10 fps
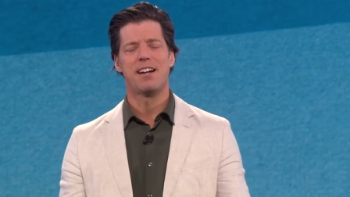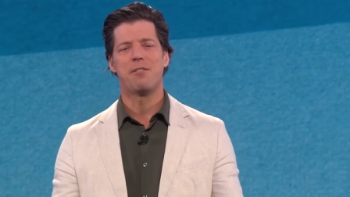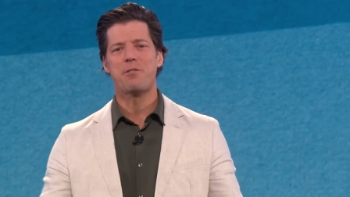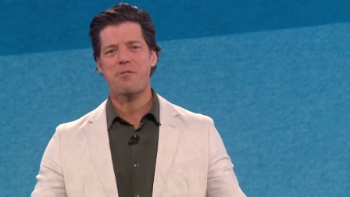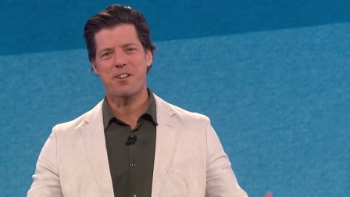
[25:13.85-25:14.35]

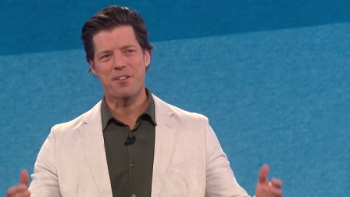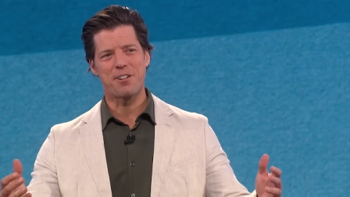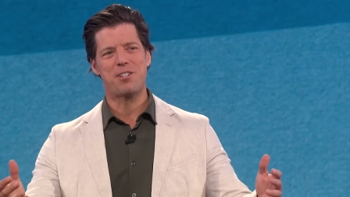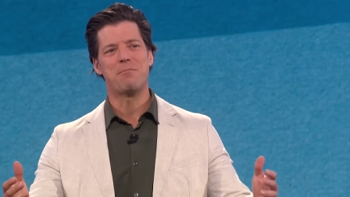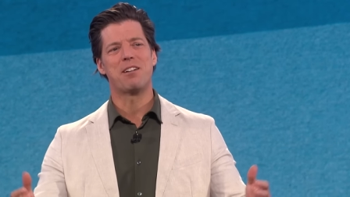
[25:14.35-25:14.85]
I want to
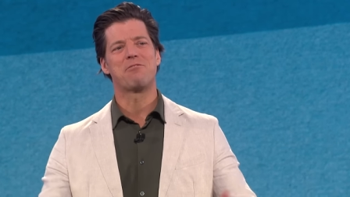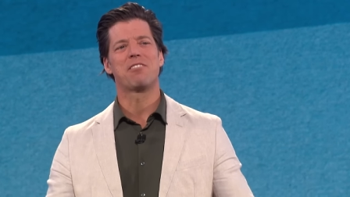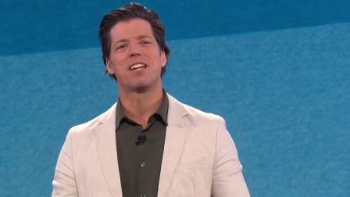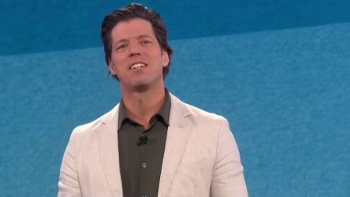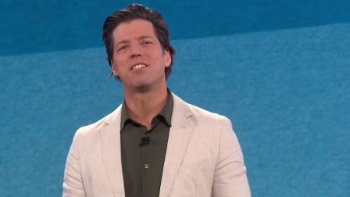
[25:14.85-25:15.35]
encourage you, my
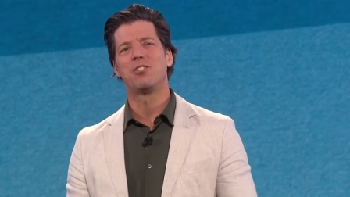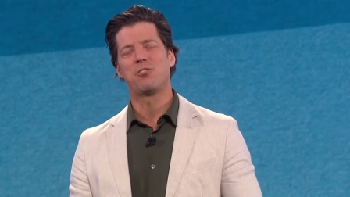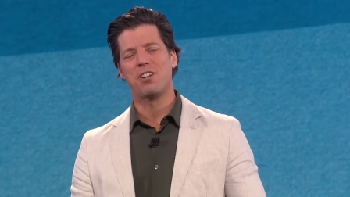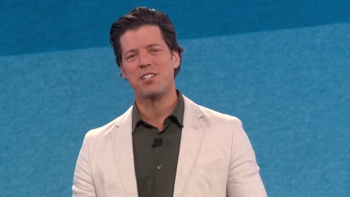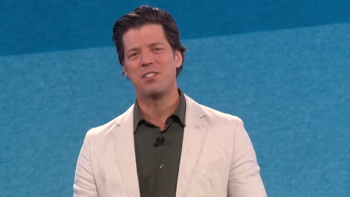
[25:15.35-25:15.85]
friend, to
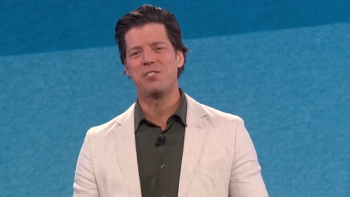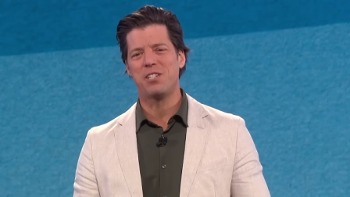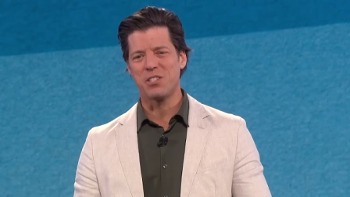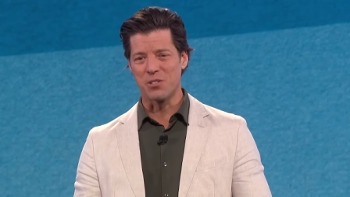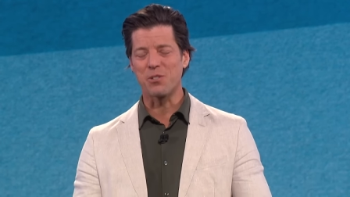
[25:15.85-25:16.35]
trust in
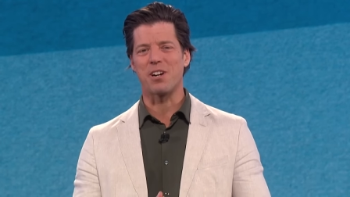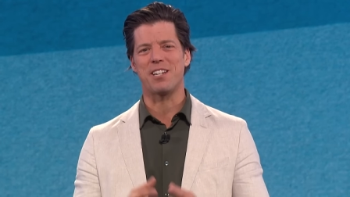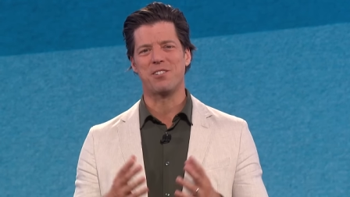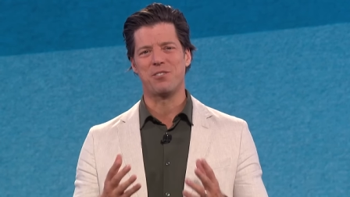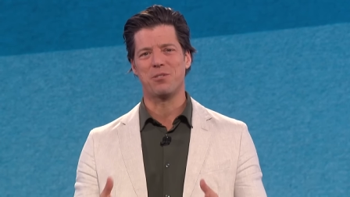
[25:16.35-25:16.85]
Jesus
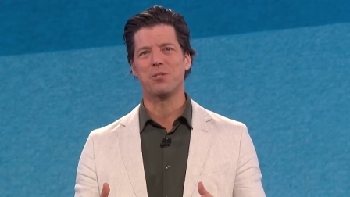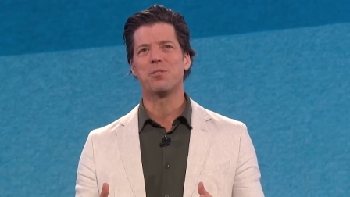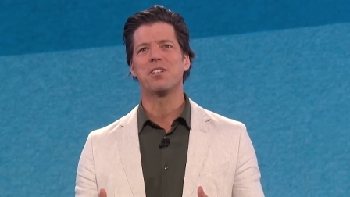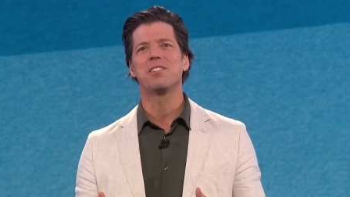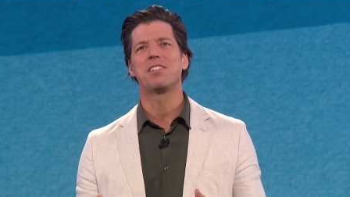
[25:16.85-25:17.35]
Christ as your
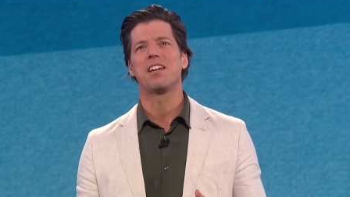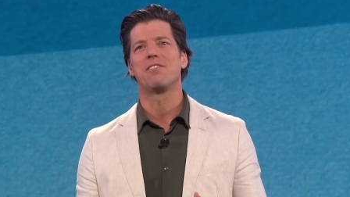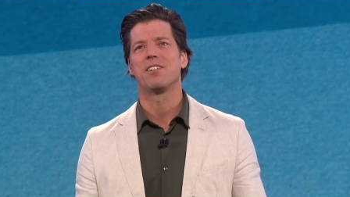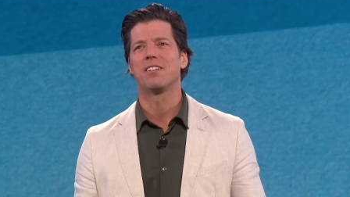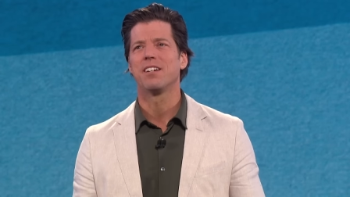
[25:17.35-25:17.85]
Lord and
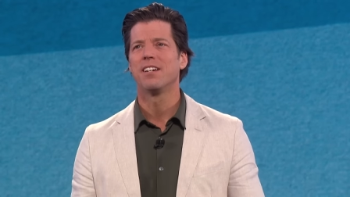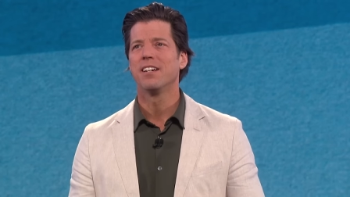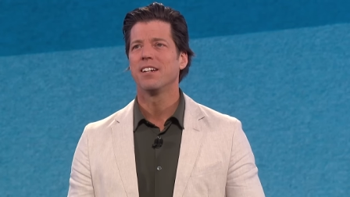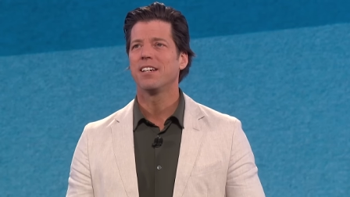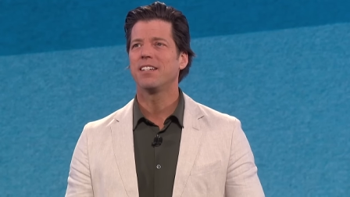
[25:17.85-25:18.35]
Savior.
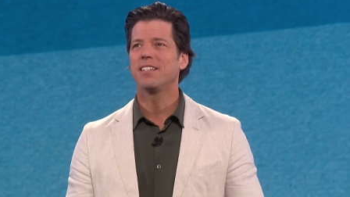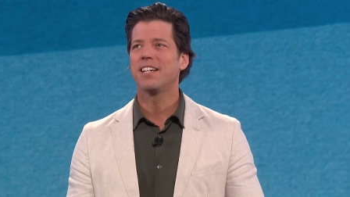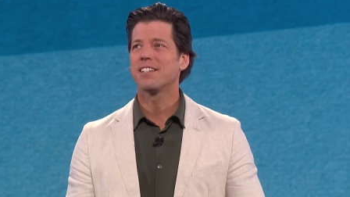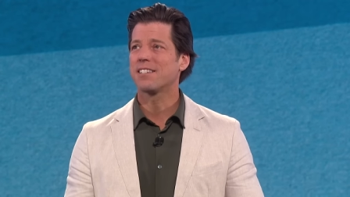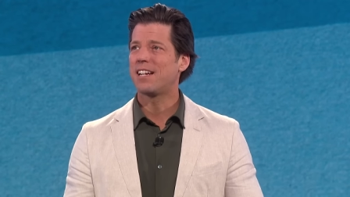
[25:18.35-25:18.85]
He
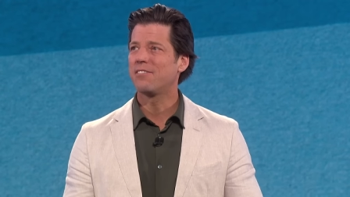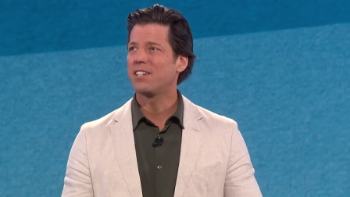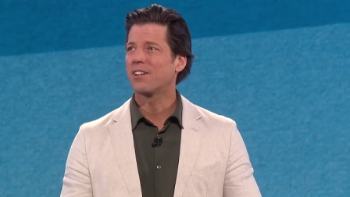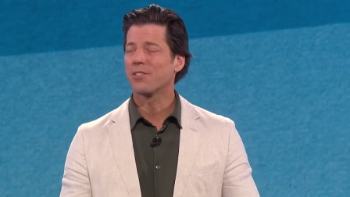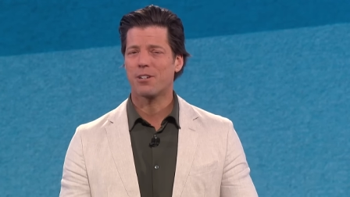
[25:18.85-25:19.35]
laid his life
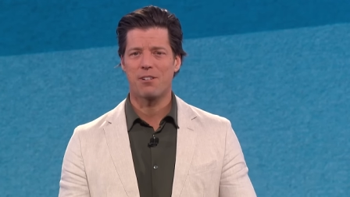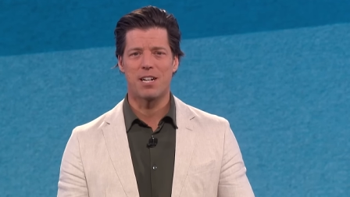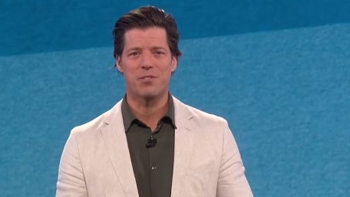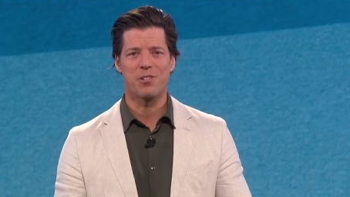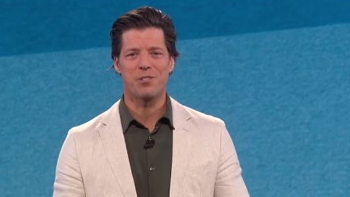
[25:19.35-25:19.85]
down on the
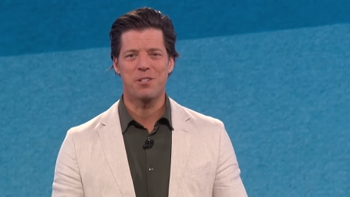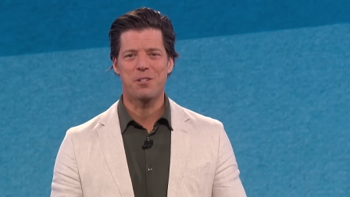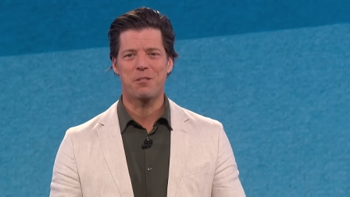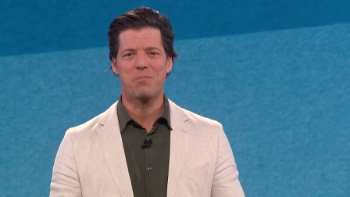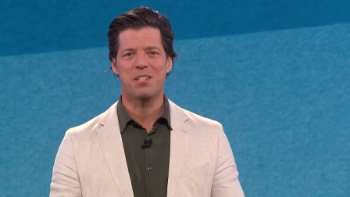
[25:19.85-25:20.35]
cross for you that
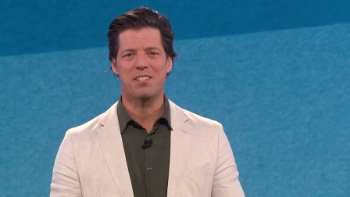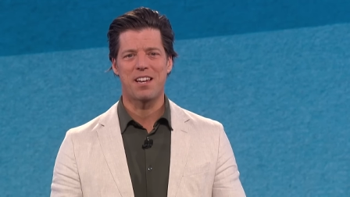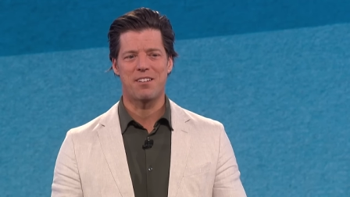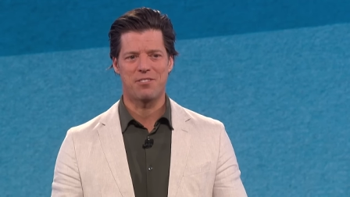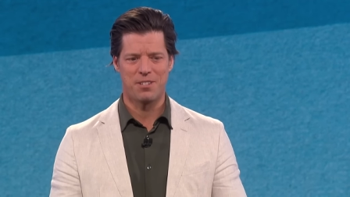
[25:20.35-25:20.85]
you could be
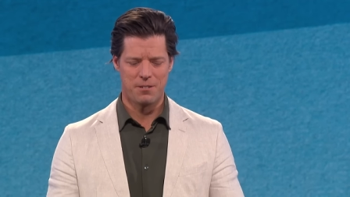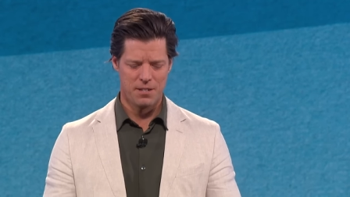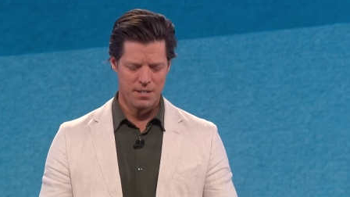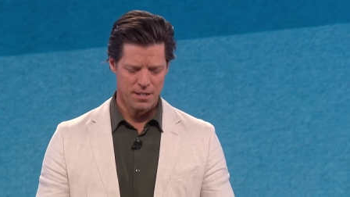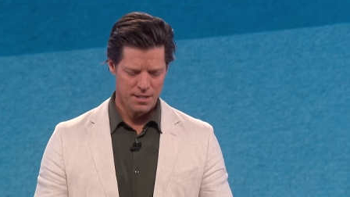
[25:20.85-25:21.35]
saved.
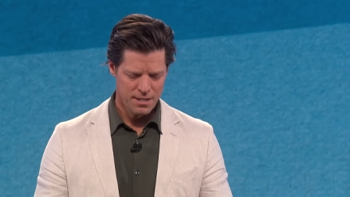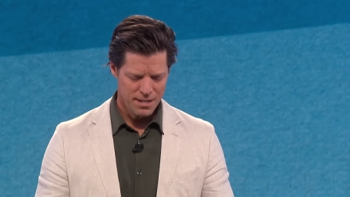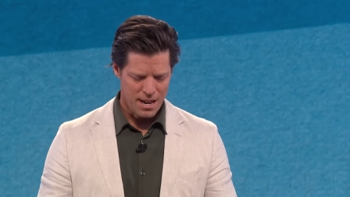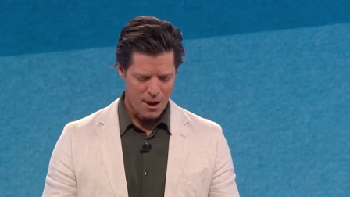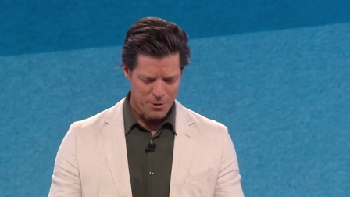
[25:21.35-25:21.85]

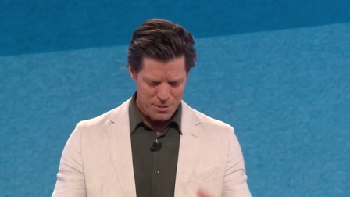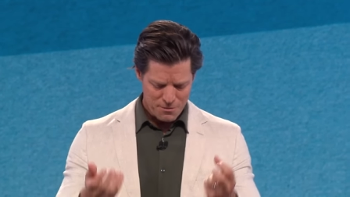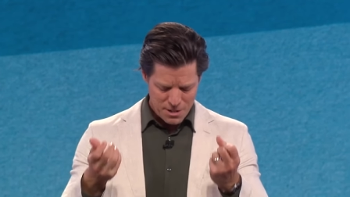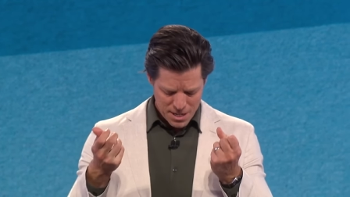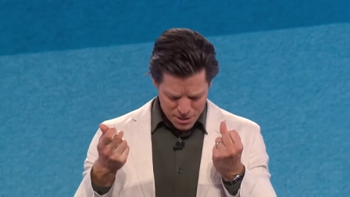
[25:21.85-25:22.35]
I want
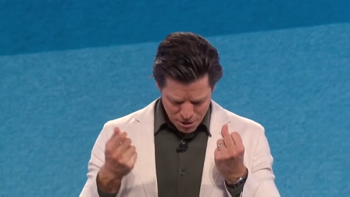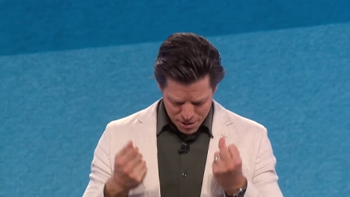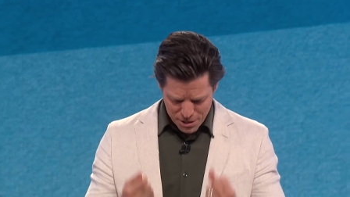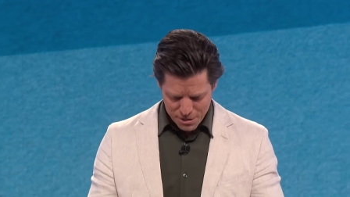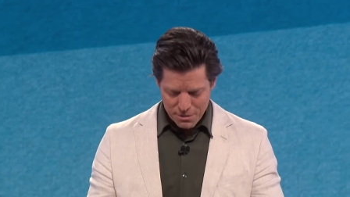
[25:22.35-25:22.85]
to
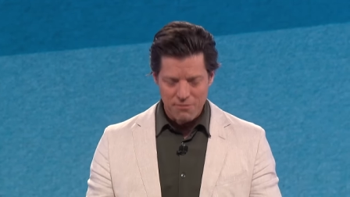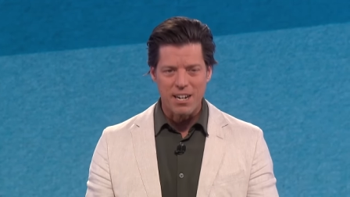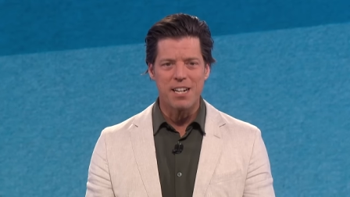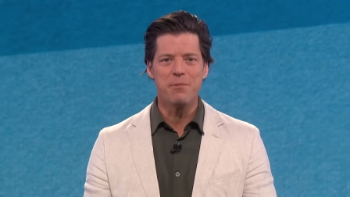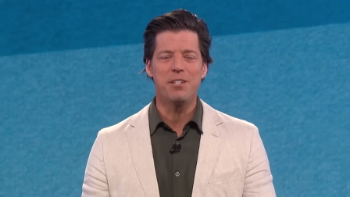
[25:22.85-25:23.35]
encourage you to
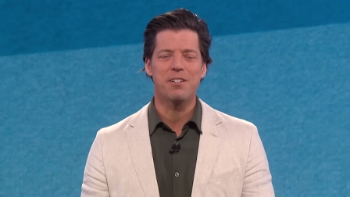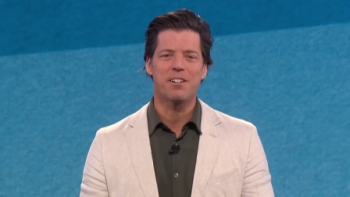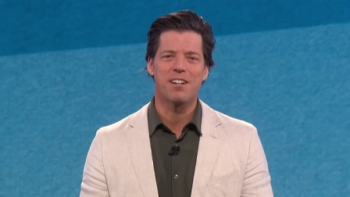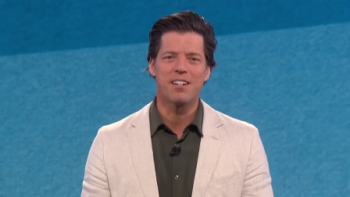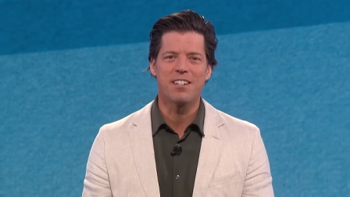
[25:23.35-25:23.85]
invite him into your
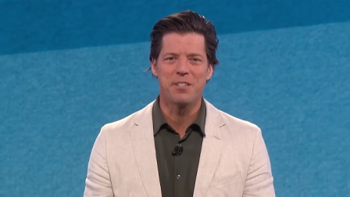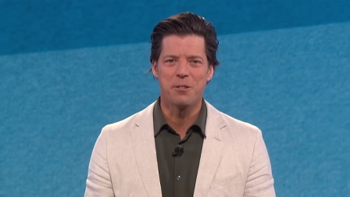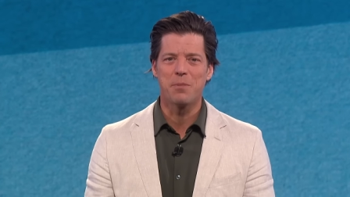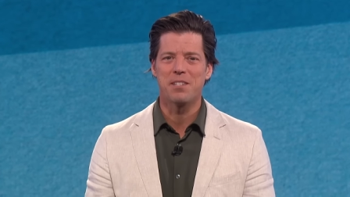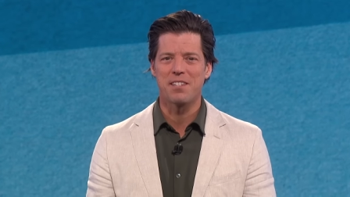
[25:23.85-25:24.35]
heart and
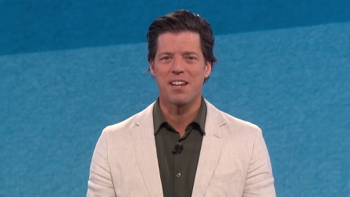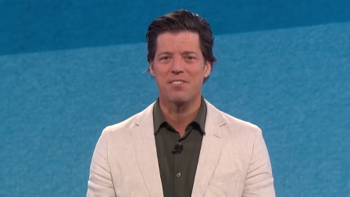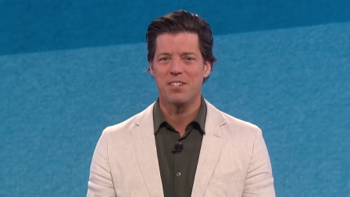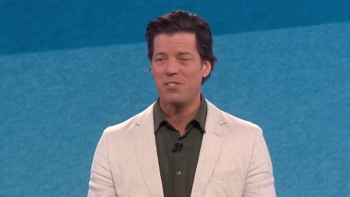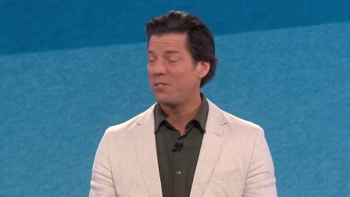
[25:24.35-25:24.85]
you'll be
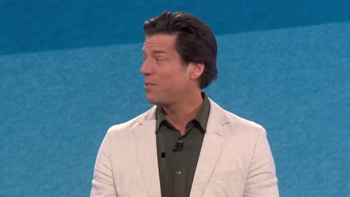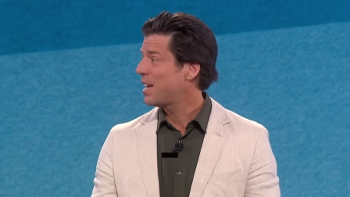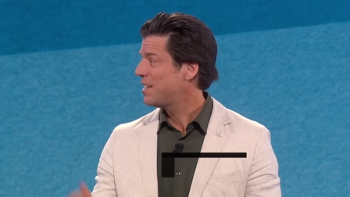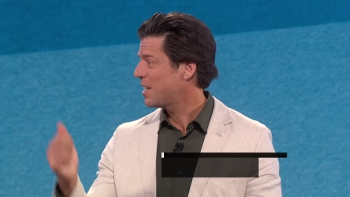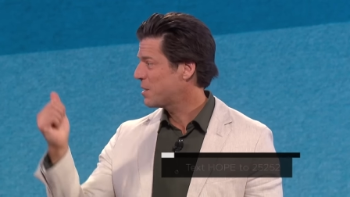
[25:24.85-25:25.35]
saved. And if you do
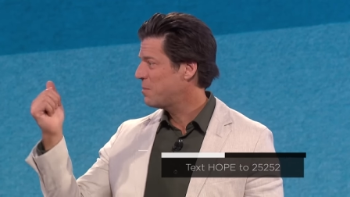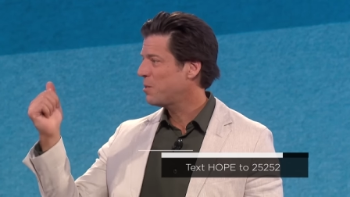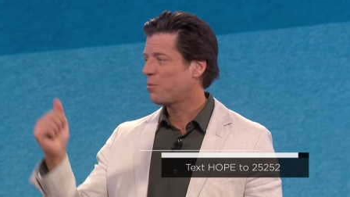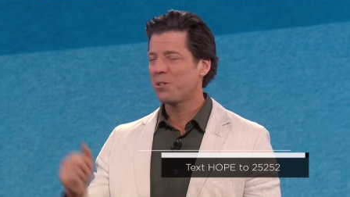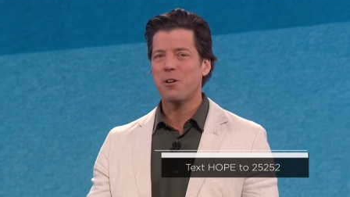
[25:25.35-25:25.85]
that, text me
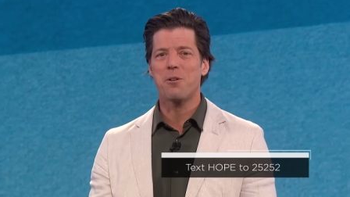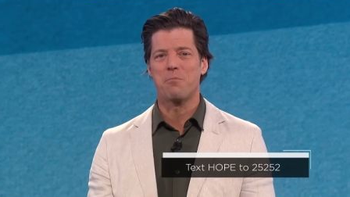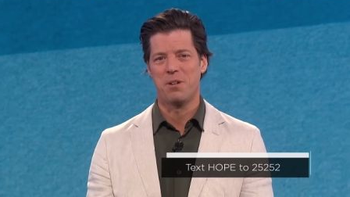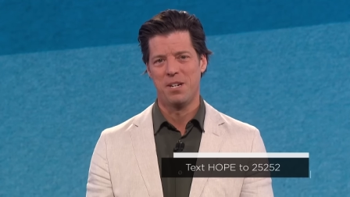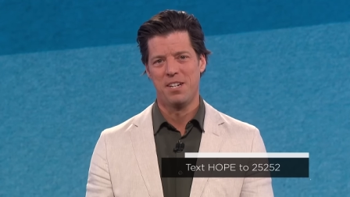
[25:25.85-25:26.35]
the word hope